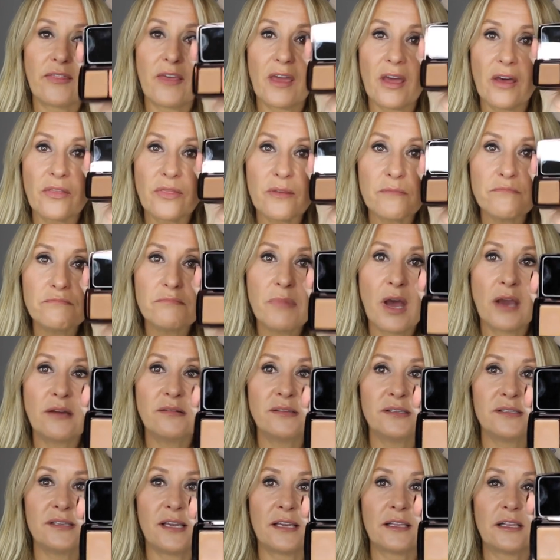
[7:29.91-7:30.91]
They are the
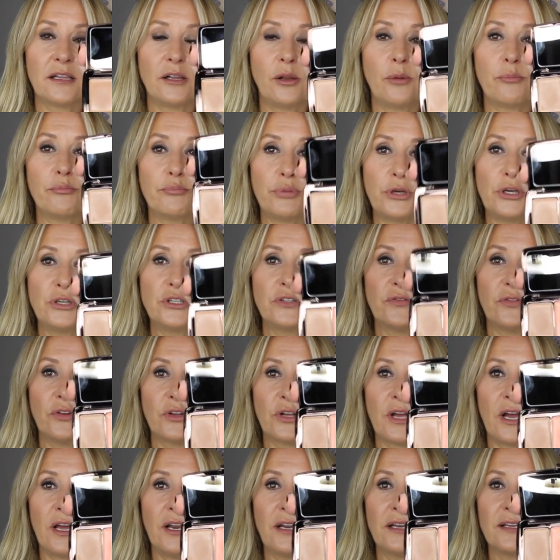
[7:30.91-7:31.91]
most subtle, beautiful
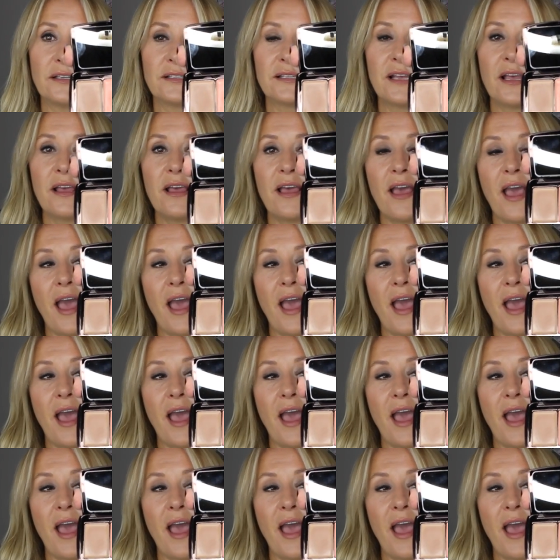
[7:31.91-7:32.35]
colours,